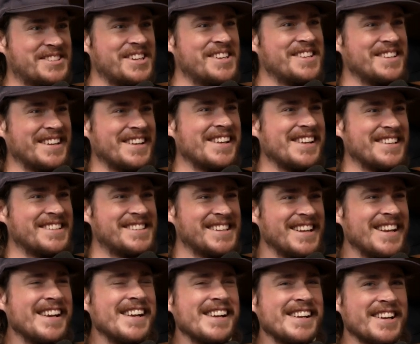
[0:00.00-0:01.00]

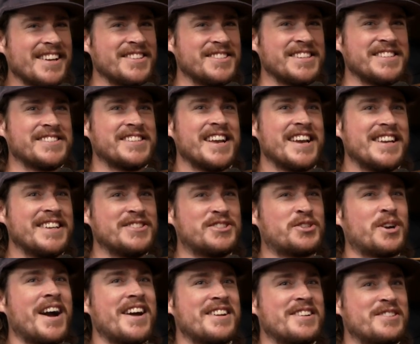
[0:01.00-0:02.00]
Because he's
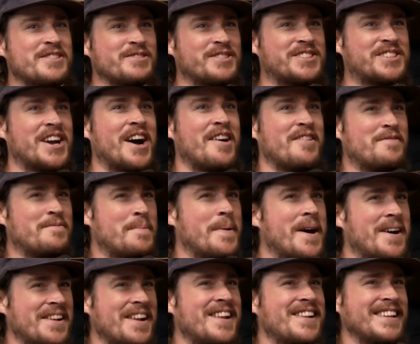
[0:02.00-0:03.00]
trying to do stuff,
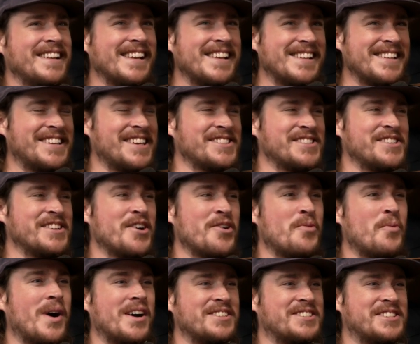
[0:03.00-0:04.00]
but he doesn't know
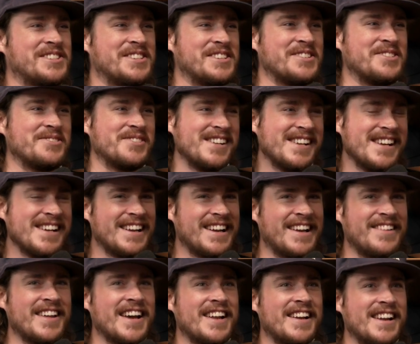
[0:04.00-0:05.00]
what to do.
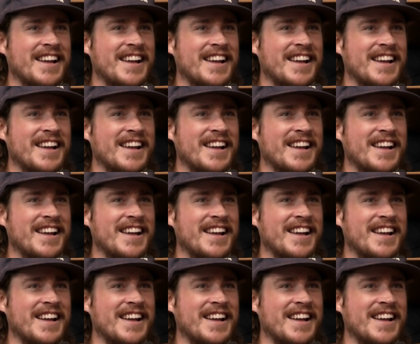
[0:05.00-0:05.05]
And then